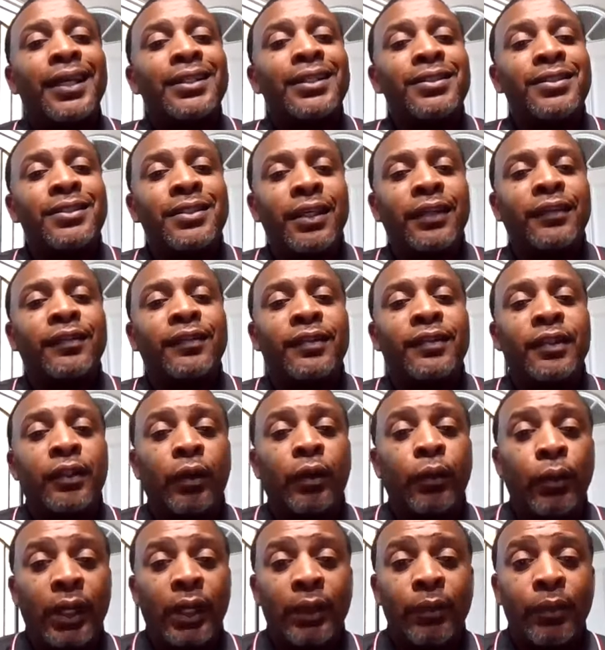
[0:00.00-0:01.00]
They
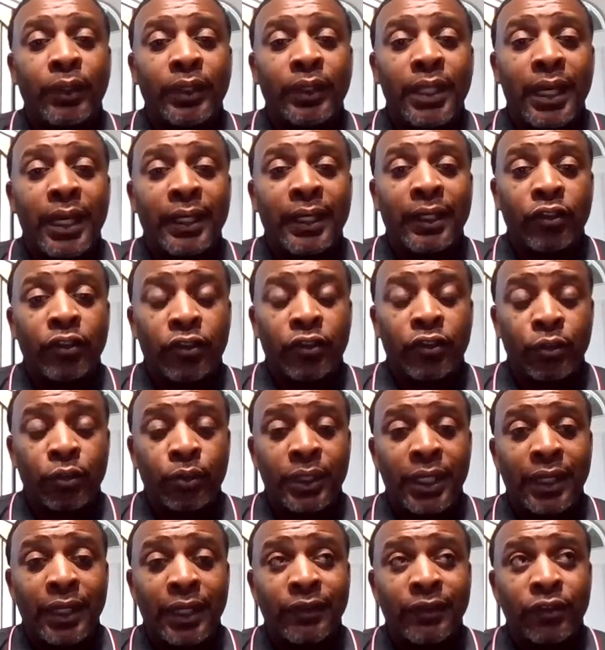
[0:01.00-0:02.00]
just did away with that in
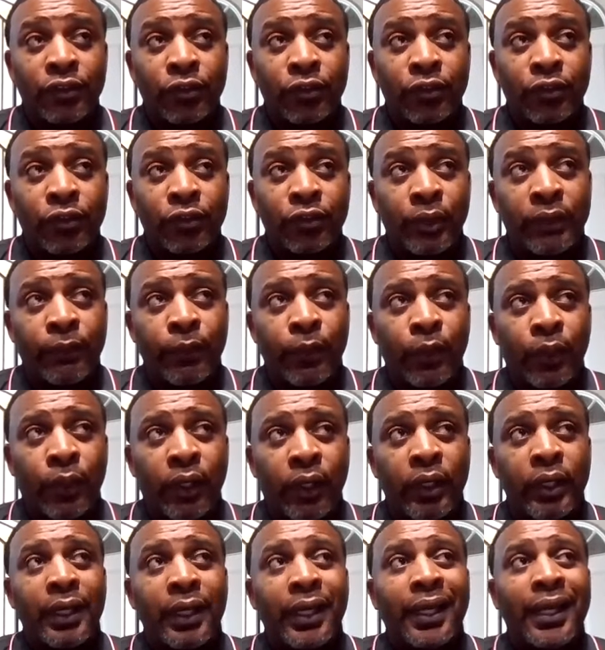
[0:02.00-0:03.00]

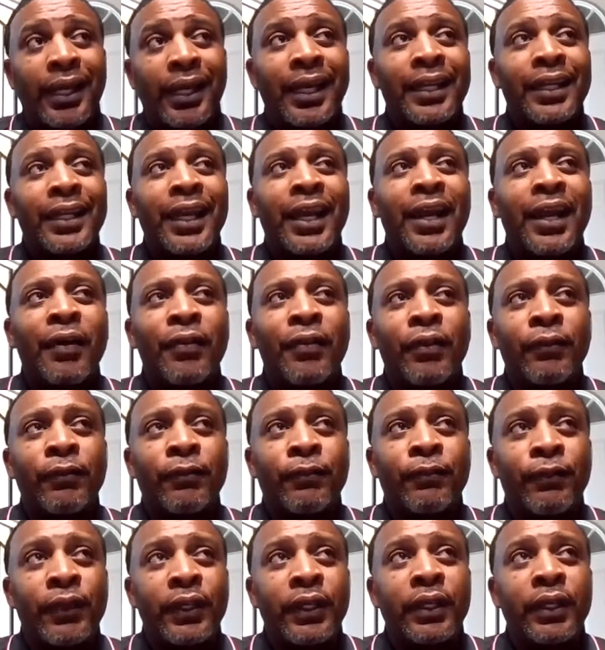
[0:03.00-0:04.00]
2024, and
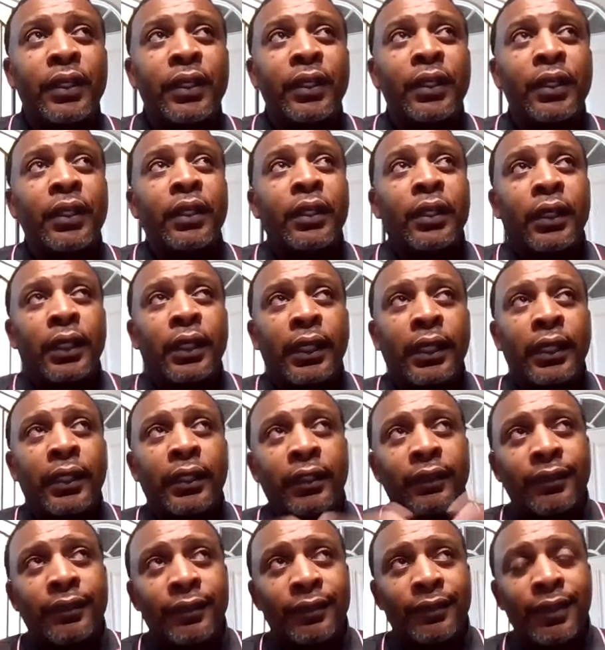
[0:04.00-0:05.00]
now the fee
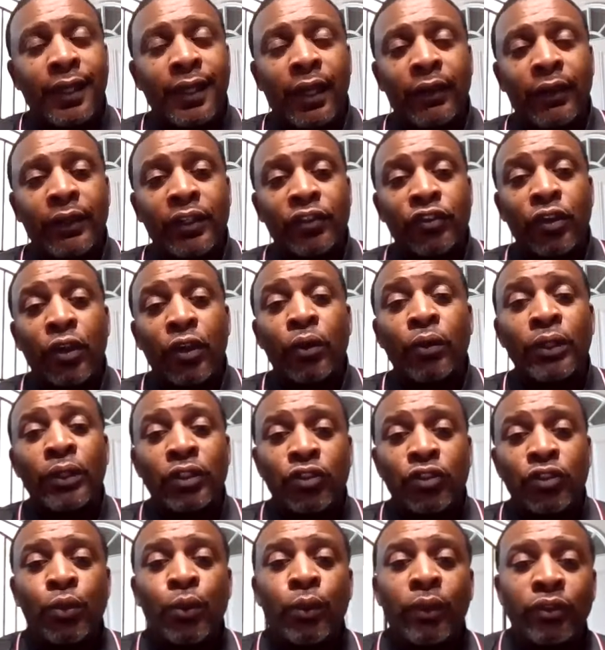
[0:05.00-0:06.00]
in its entirety is
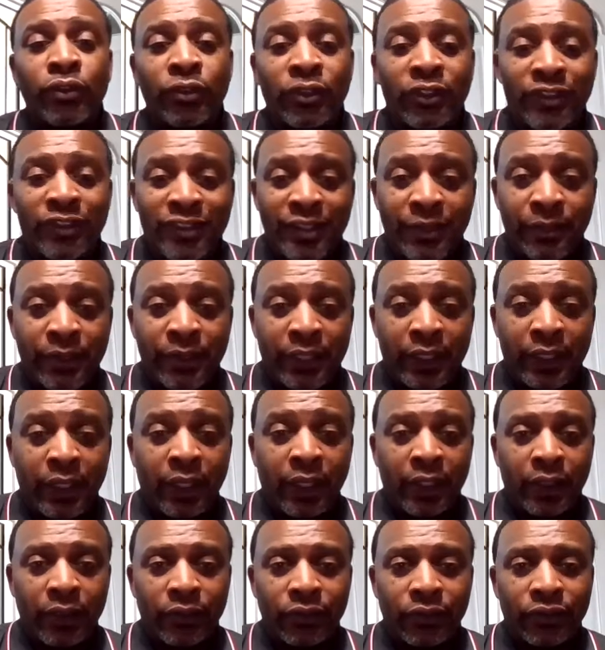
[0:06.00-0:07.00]
only
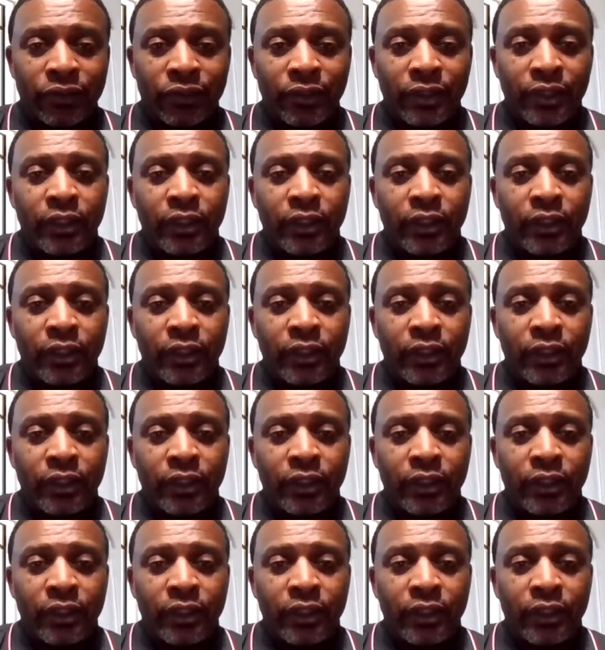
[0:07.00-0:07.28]
$270.